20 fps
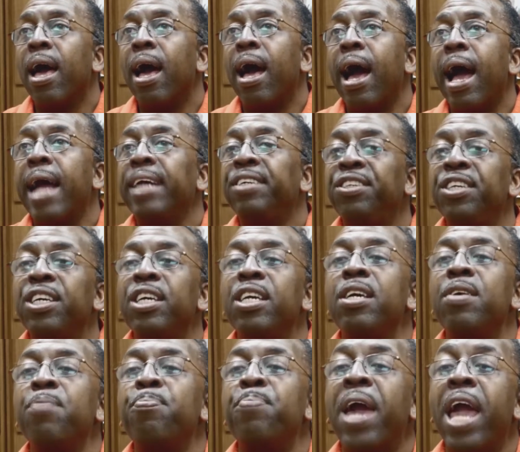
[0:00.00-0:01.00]
I
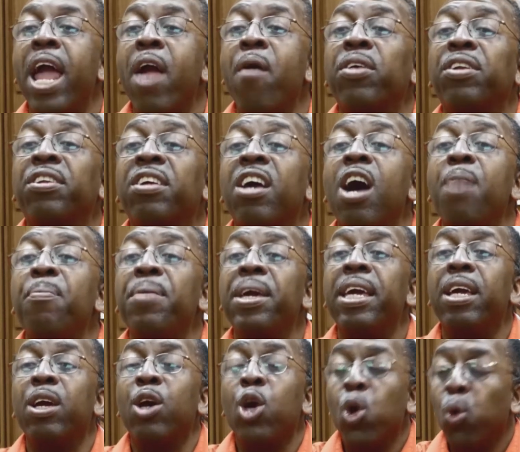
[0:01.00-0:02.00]
see parents
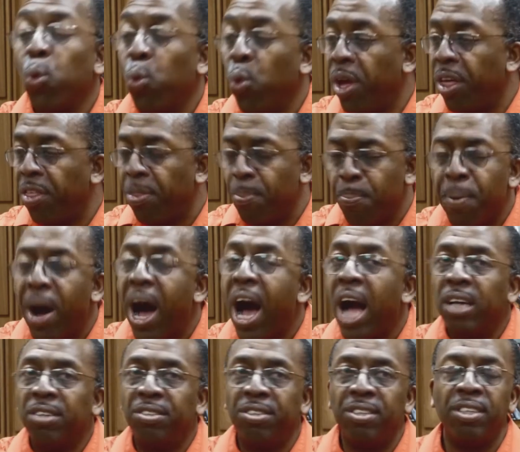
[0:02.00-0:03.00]
coming with
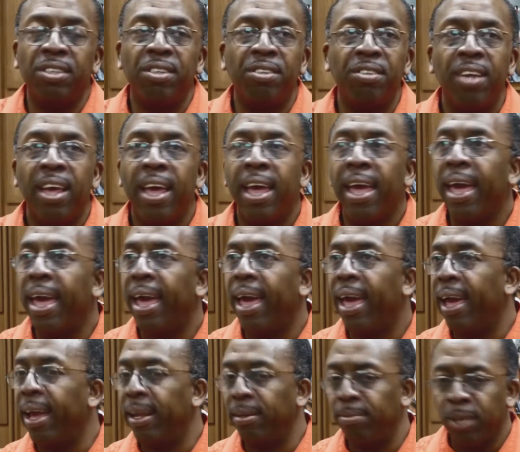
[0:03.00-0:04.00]
boxes
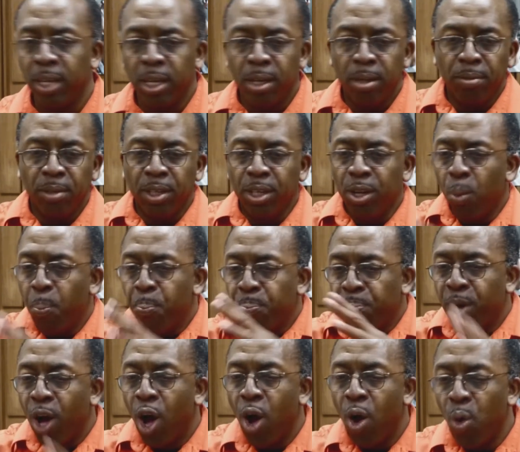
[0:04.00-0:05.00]
and
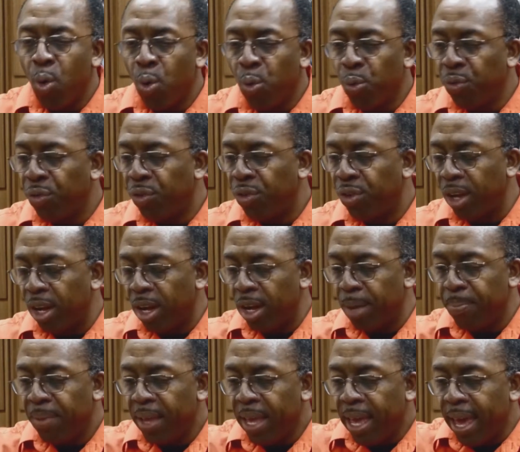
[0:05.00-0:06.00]
cones
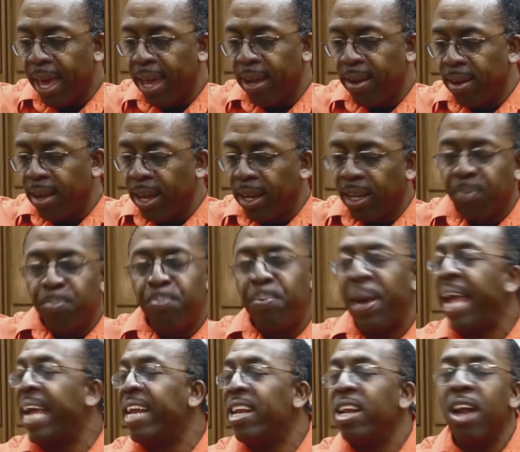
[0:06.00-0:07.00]
and
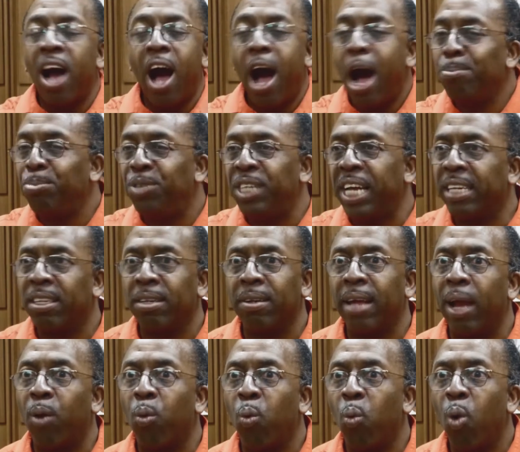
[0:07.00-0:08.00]
painted objects. I was
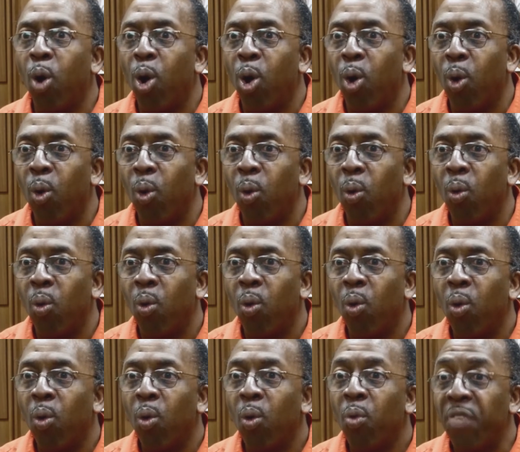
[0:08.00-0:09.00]
like, whoa.
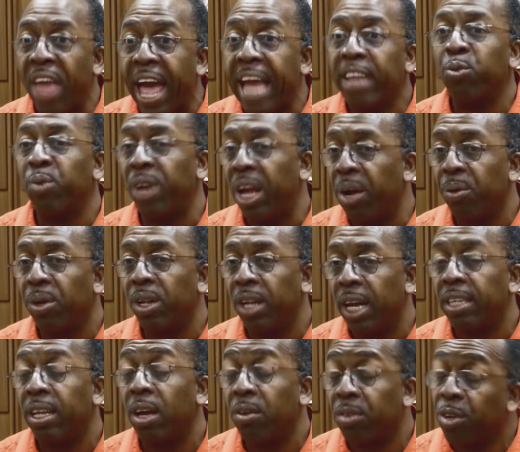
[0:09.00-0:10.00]
That's when I
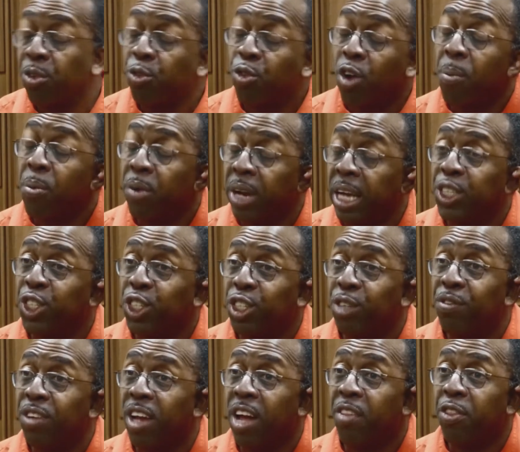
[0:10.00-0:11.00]
realized I was in trouble and I should
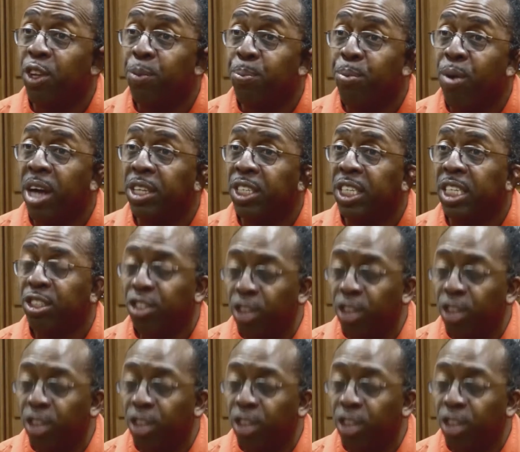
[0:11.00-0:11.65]
have done this project.